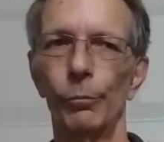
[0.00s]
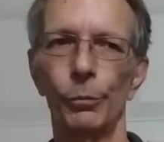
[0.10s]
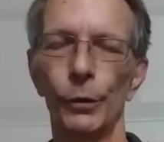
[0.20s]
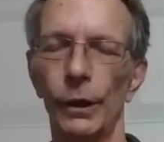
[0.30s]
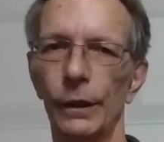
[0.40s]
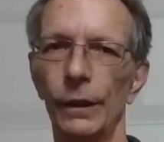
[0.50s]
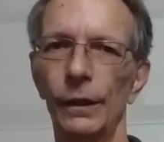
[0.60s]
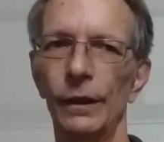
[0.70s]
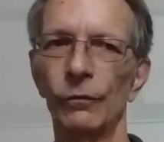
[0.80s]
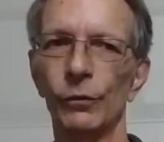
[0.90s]
plug in
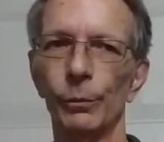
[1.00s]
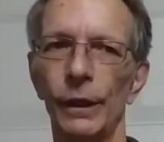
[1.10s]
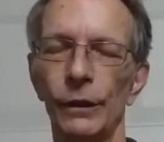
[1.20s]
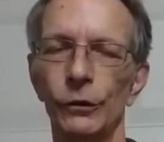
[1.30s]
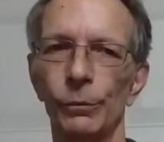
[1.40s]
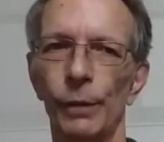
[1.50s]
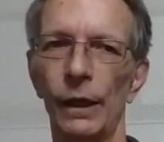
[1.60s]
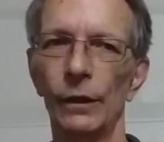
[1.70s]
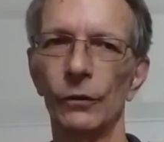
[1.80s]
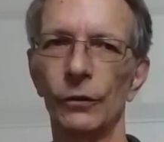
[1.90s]
the information,
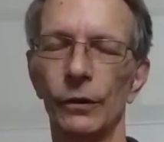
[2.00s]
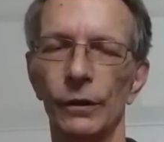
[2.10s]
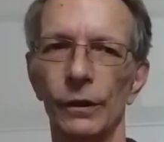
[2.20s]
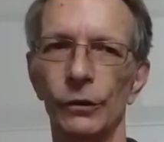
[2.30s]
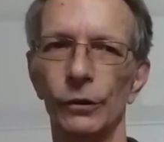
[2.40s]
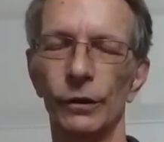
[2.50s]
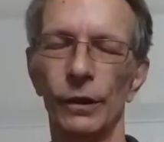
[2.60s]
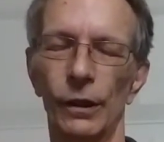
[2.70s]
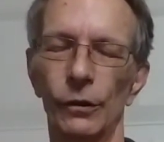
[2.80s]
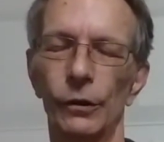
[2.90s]
miles, condition,
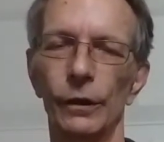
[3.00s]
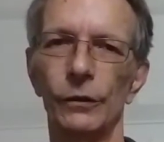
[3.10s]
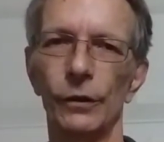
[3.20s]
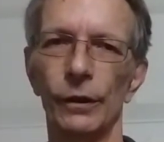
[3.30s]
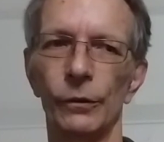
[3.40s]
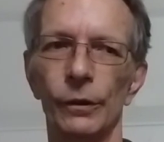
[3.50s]
color, etc.